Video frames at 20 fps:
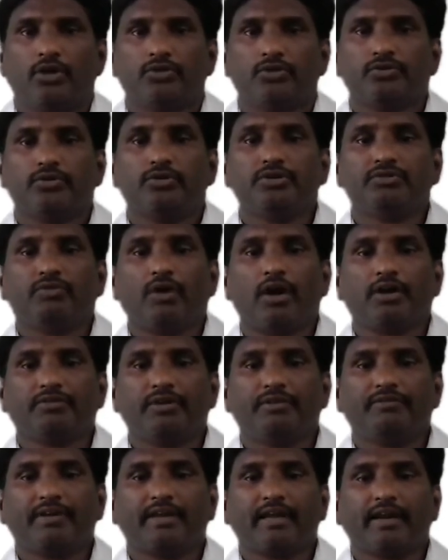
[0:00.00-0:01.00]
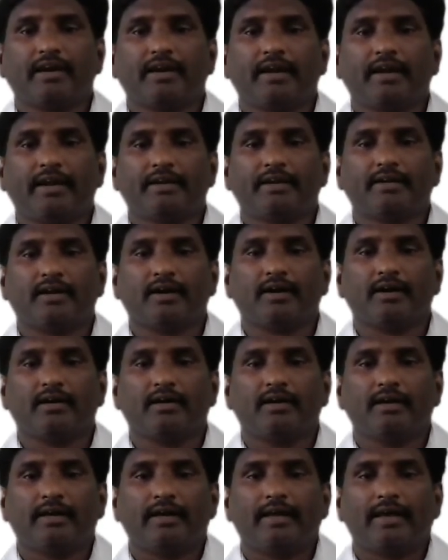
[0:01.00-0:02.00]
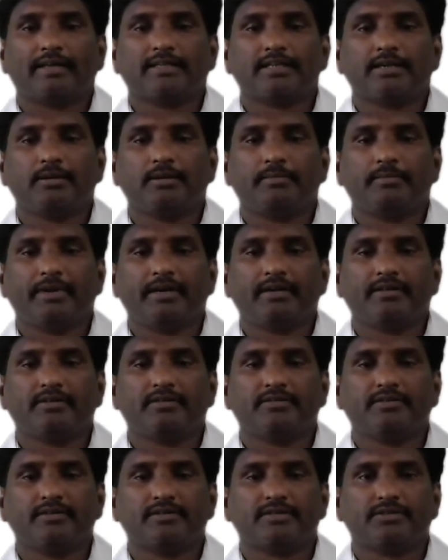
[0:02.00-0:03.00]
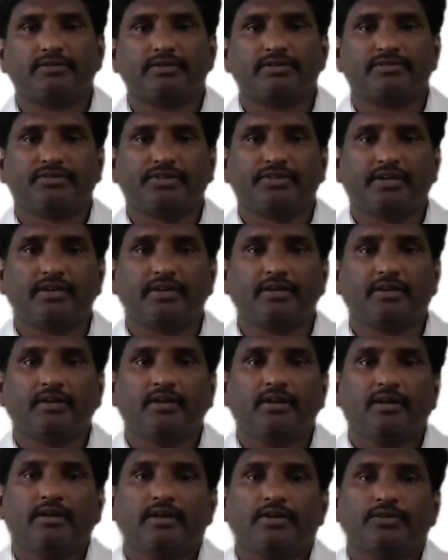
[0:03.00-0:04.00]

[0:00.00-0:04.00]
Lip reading: So in what way we can write XML element? Just to see.